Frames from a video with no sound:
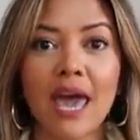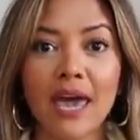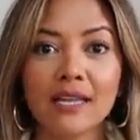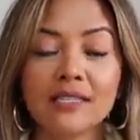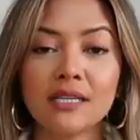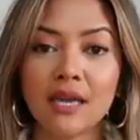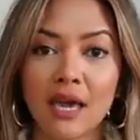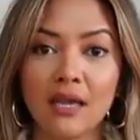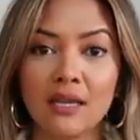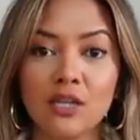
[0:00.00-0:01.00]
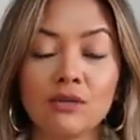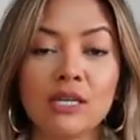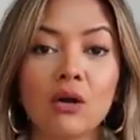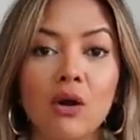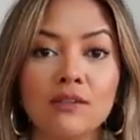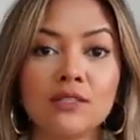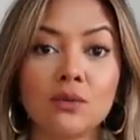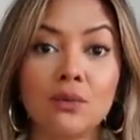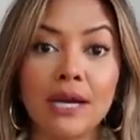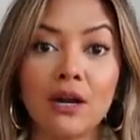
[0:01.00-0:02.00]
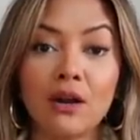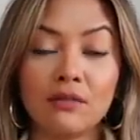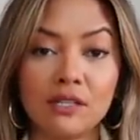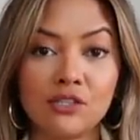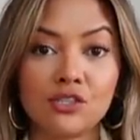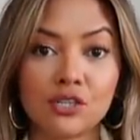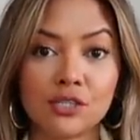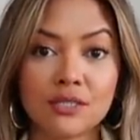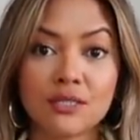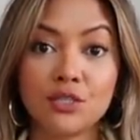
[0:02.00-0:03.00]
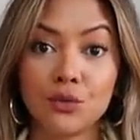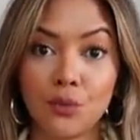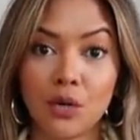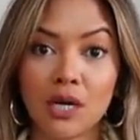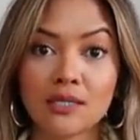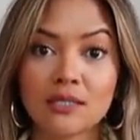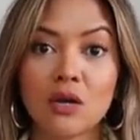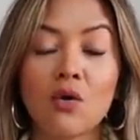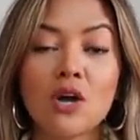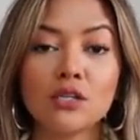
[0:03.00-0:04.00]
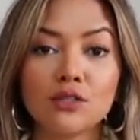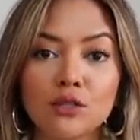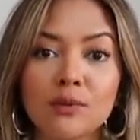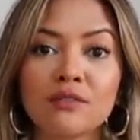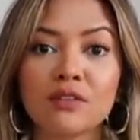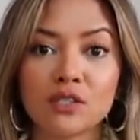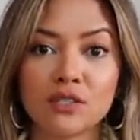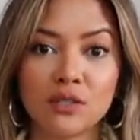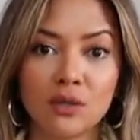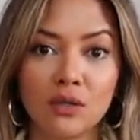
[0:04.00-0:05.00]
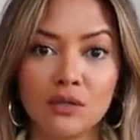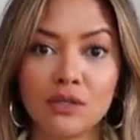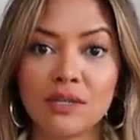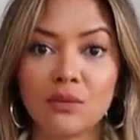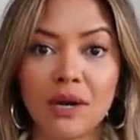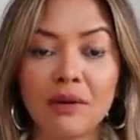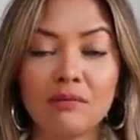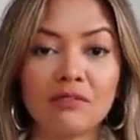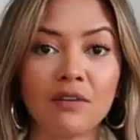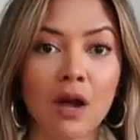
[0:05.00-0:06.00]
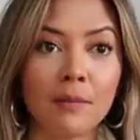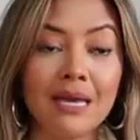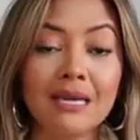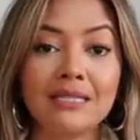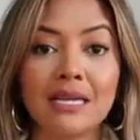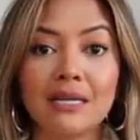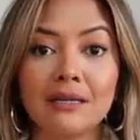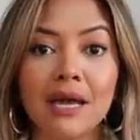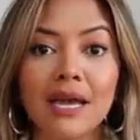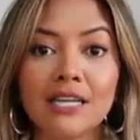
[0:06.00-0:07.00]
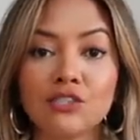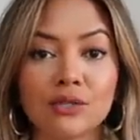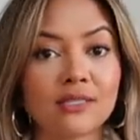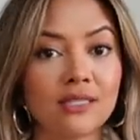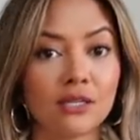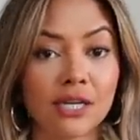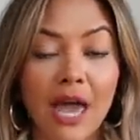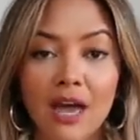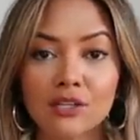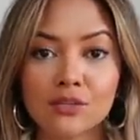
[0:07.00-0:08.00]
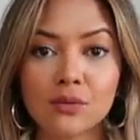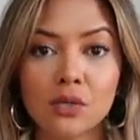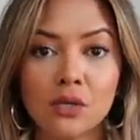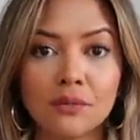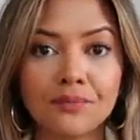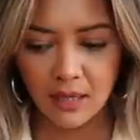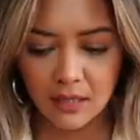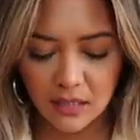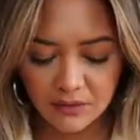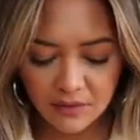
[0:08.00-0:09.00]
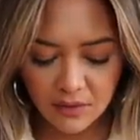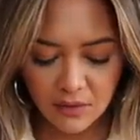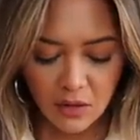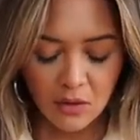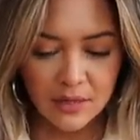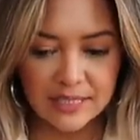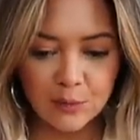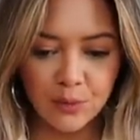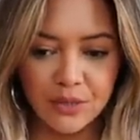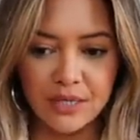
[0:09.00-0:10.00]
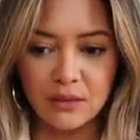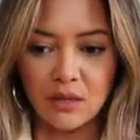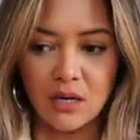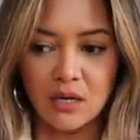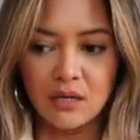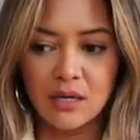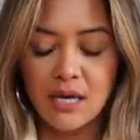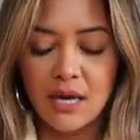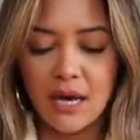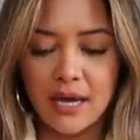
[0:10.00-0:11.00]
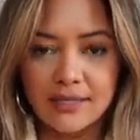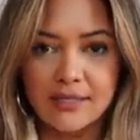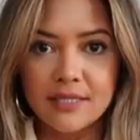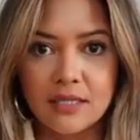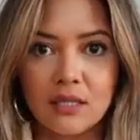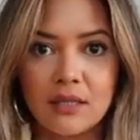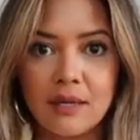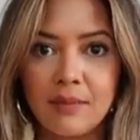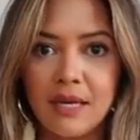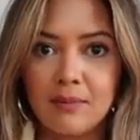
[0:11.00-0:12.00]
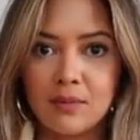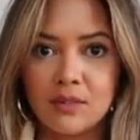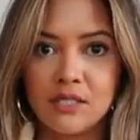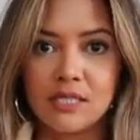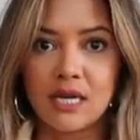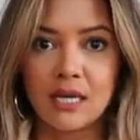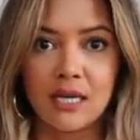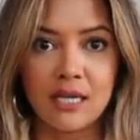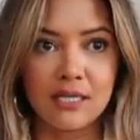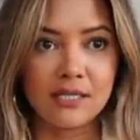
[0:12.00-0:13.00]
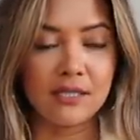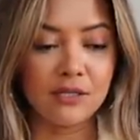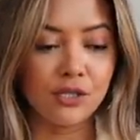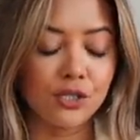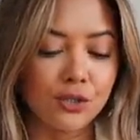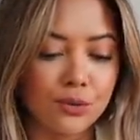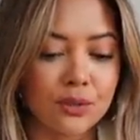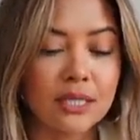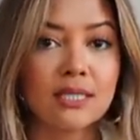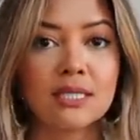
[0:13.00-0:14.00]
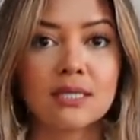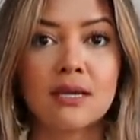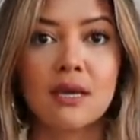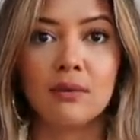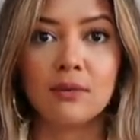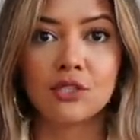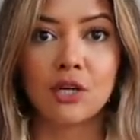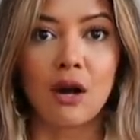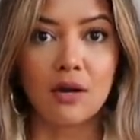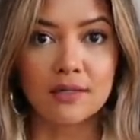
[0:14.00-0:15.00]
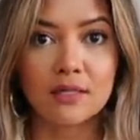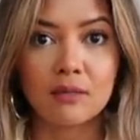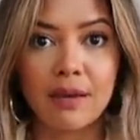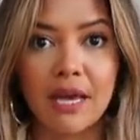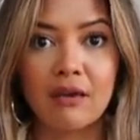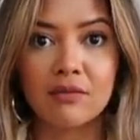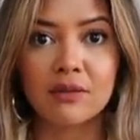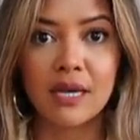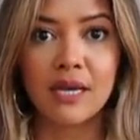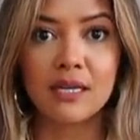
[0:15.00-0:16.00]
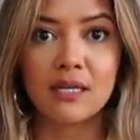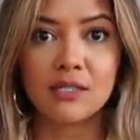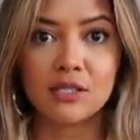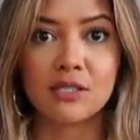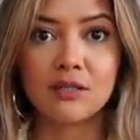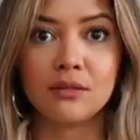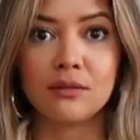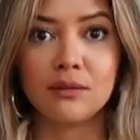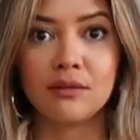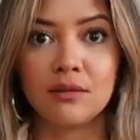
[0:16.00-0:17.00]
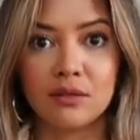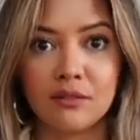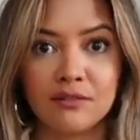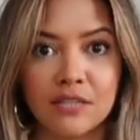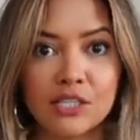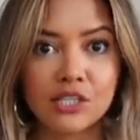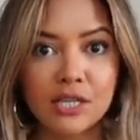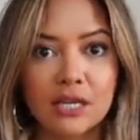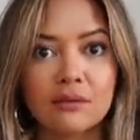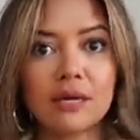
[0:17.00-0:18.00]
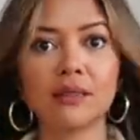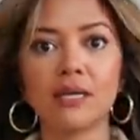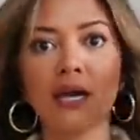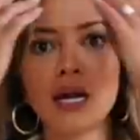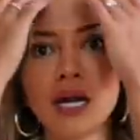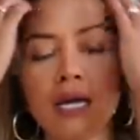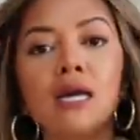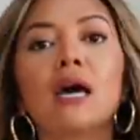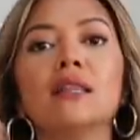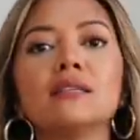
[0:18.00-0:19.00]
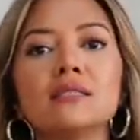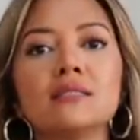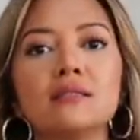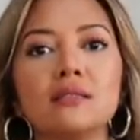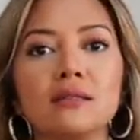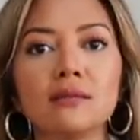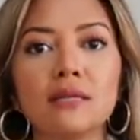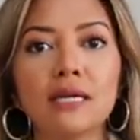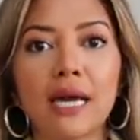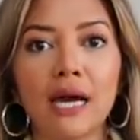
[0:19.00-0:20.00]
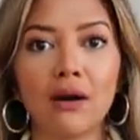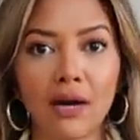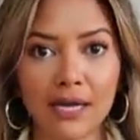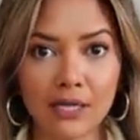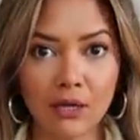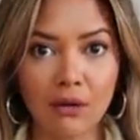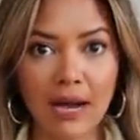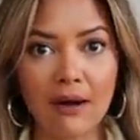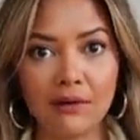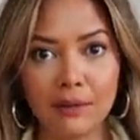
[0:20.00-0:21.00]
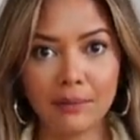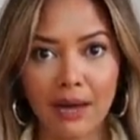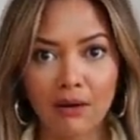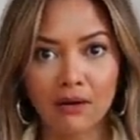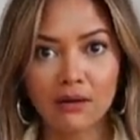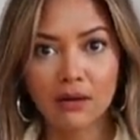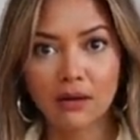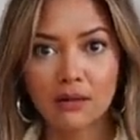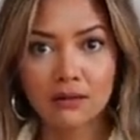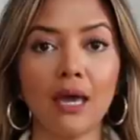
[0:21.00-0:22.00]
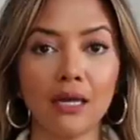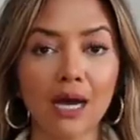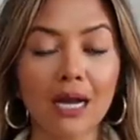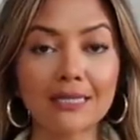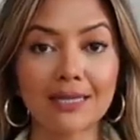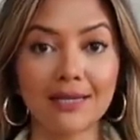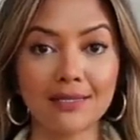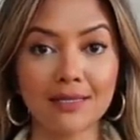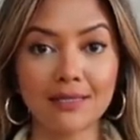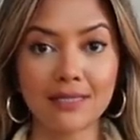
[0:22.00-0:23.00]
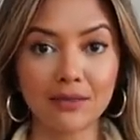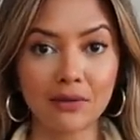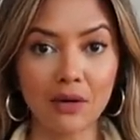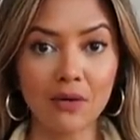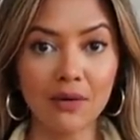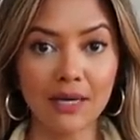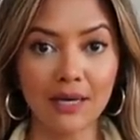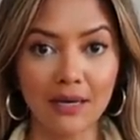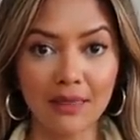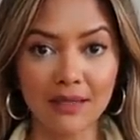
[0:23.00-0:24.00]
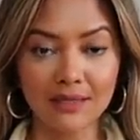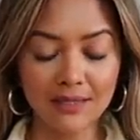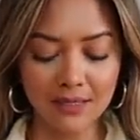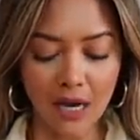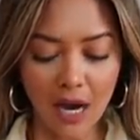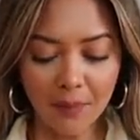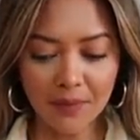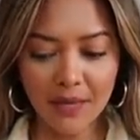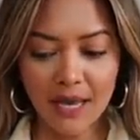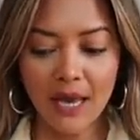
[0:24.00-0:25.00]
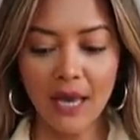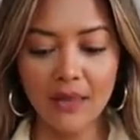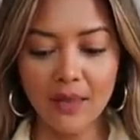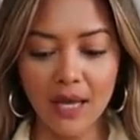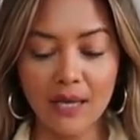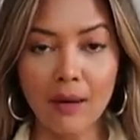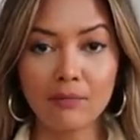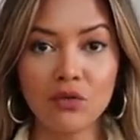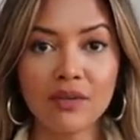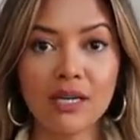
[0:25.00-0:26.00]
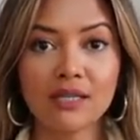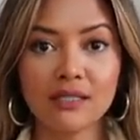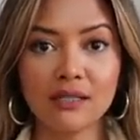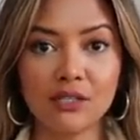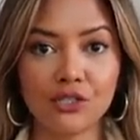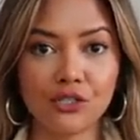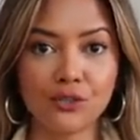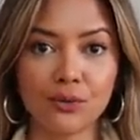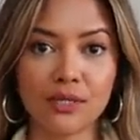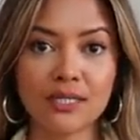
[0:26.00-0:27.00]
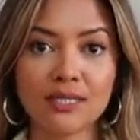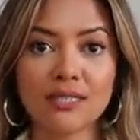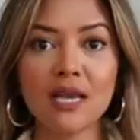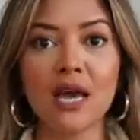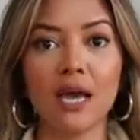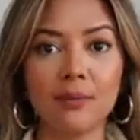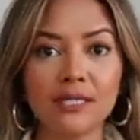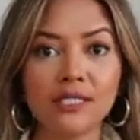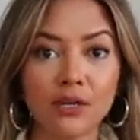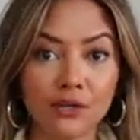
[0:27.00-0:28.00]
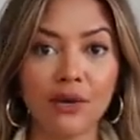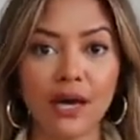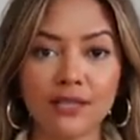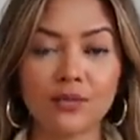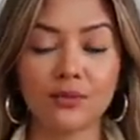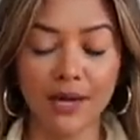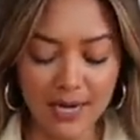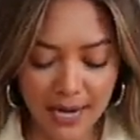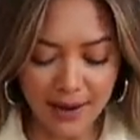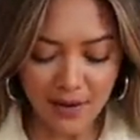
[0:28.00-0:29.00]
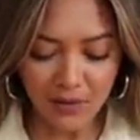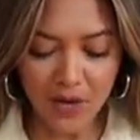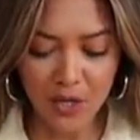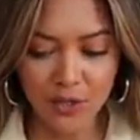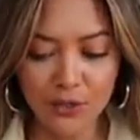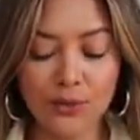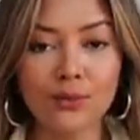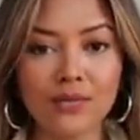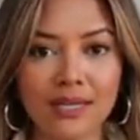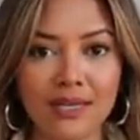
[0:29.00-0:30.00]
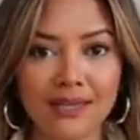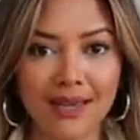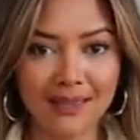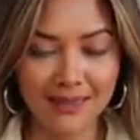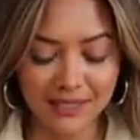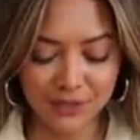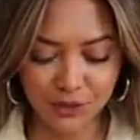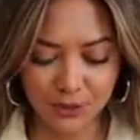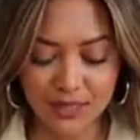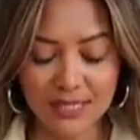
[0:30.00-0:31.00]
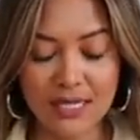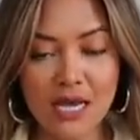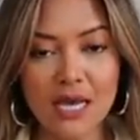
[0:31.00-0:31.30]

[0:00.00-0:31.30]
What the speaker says: And again, you can also wear these shirts to work. So super versatile. You can wear them from day to night, dressy or casual. And even though it's pretty long, I still am able to tuck it into these shorts, which are also by Everlane. Just do the little French tuck right there. And this is literally how I go out and about. And I got a size 0 in this top. And then moving on to these shorts, I'm gonna tell you guys, right now, you need these shorts.